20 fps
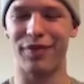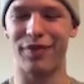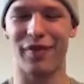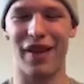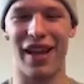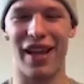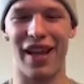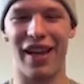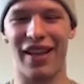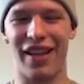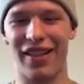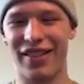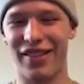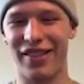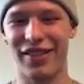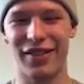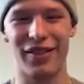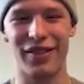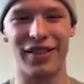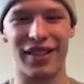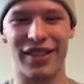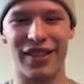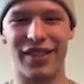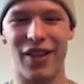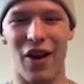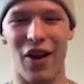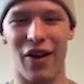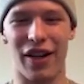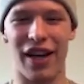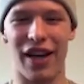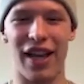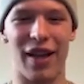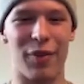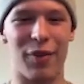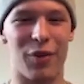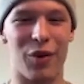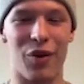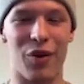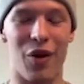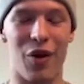And just talking to
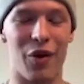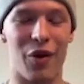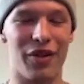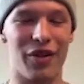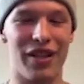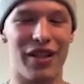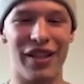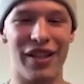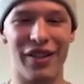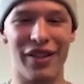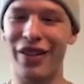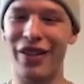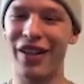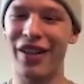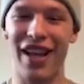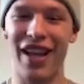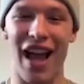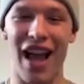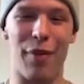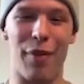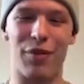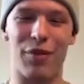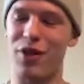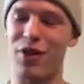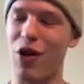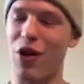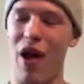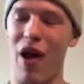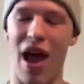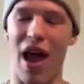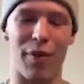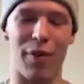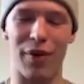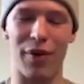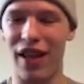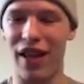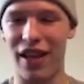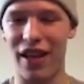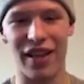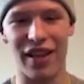him through the whole deal. I'm so
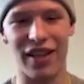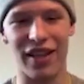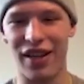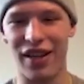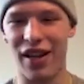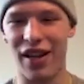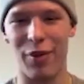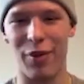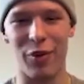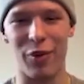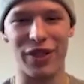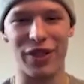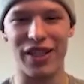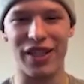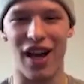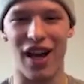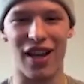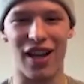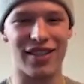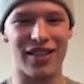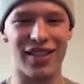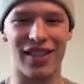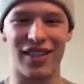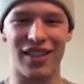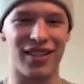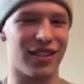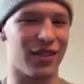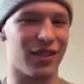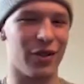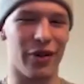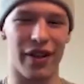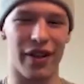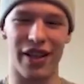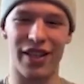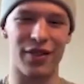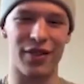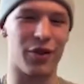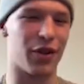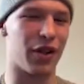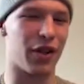happy that he ended up at Wisconsin. He's going
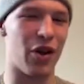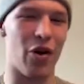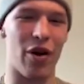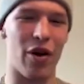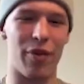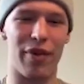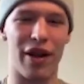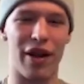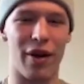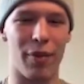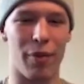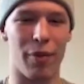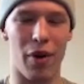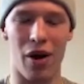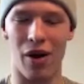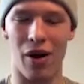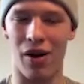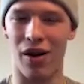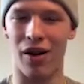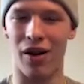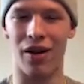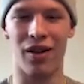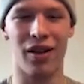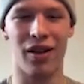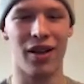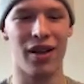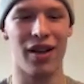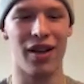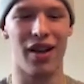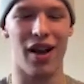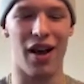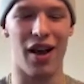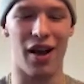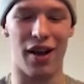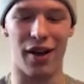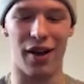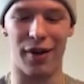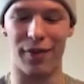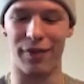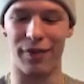to go up there and ball.
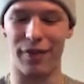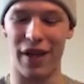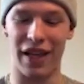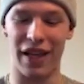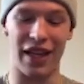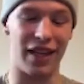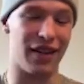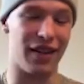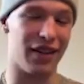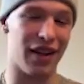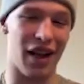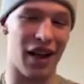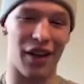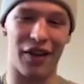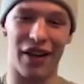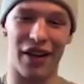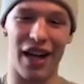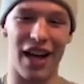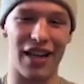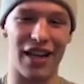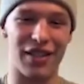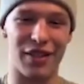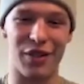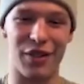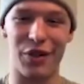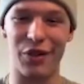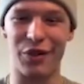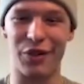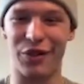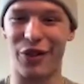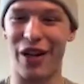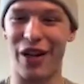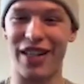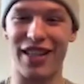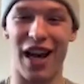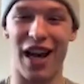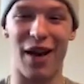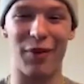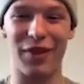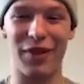And then other guys too. Trey
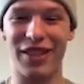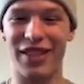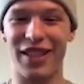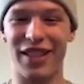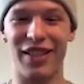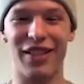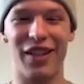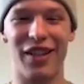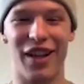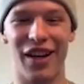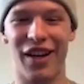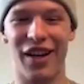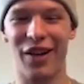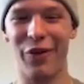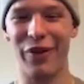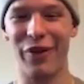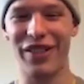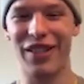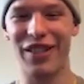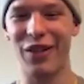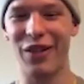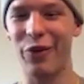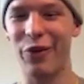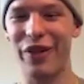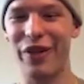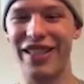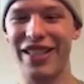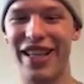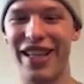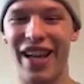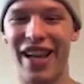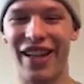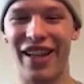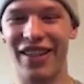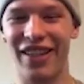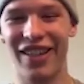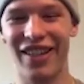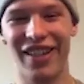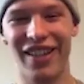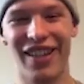Tomlinson went to
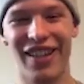Louisiana,